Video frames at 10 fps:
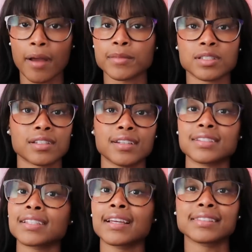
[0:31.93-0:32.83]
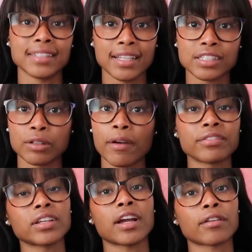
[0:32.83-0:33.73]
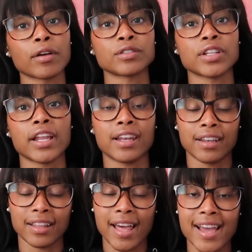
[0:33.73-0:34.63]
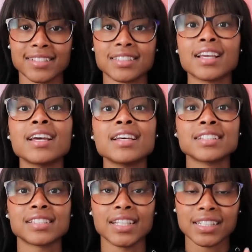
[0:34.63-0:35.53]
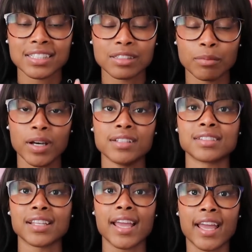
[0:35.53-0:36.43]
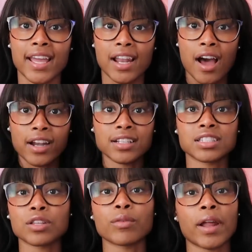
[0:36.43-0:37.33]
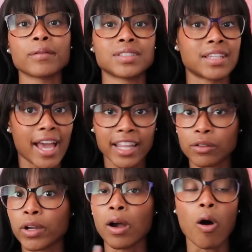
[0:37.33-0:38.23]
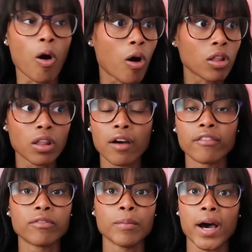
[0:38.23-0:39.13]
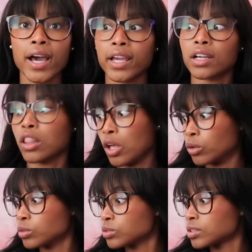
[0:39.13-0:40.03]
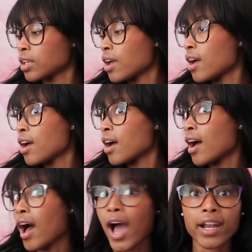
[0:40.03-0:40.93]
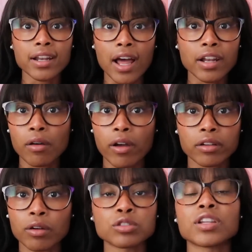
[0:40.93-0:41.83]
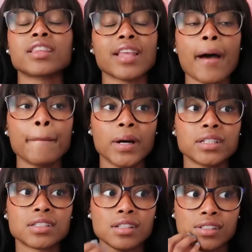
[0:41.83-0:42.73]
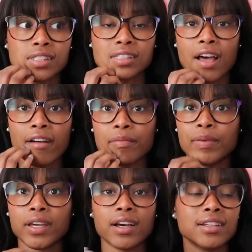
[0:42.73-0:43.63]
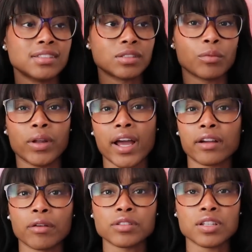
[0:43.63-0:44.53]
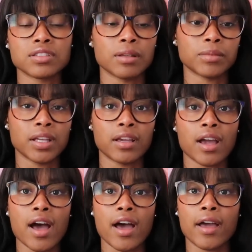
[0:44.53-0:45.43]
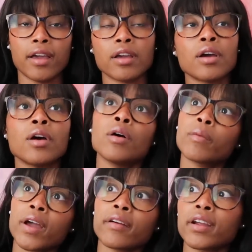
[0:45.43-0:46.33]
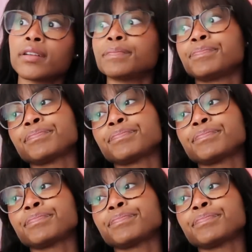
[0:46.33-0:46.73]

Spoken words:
I'm just gonna say 6. So everything I crocheted in the last 6 months. And honestly, when I was gathering all of my clothes, I did not know I crocheted that much stuff, because when I crochet something, I wear it,